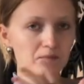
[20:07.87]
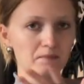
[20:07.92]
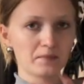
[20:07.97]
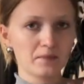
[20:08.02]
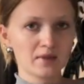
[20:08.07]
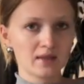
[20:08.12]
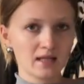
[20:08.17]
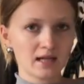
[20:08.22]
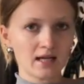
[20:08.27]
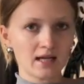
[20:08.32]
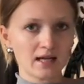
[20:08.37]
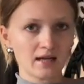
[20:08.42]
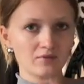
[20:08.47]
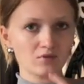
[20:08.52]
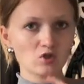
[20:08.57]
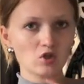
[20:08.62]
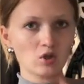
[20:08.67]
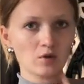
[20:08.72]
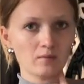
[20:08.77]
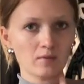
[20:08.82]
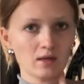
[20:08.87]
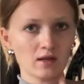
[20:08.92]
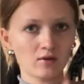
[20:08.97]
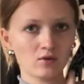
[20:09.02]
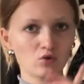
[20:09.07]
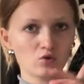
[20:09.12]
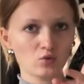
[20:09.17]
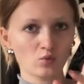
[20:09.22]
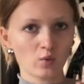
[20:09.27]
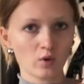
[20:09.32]
But then I have to commit
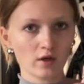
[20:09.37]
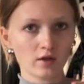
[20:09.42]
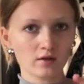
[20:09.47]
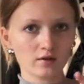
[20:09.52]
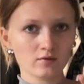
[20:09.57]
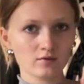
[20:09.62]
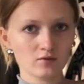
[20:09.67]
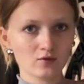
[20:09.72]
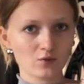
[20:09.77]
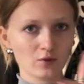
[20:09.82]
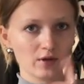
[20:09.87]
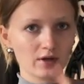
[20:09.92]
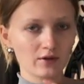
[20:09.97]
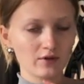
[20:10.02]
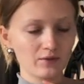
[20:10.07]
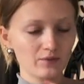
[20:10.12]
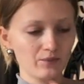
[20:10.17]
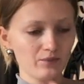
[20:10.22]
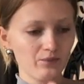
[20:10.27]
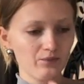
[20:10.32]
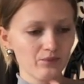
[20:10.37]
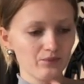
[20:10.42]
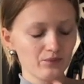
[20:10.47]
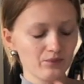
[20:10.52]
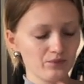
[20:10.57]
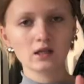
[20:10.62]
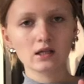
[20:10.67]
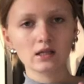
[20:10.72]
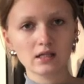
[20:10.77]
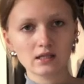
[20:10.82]
to one sweater.
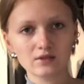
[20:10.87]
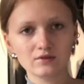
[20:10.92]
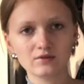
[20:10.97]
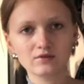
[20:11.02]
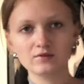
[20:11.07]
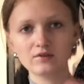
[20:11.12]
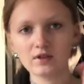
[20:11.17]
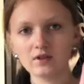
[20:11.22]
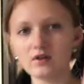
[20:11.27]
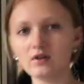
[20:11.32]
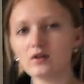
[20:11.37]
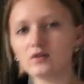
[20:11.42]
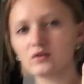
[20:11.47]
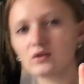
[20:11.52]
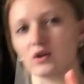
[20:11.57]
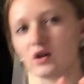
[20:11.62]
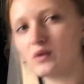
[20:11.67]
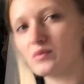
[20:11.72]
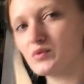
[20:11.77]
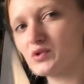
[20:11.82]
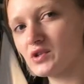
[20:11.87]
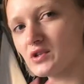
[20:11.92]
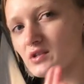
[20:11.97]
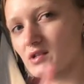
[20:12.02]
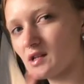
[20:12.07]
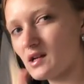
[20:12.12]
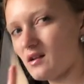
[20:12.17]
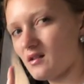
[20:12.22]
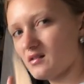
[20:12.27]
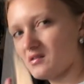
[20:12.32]
Let's figure out the options.
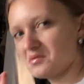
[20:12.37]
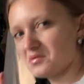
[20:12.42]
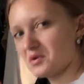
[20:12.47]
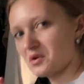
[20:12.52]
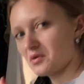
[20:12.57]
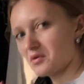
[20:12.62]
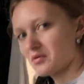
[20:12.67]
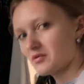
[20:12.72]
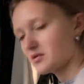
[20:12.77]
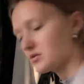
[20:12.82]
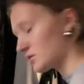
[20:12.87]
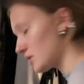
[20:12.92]
I'll look through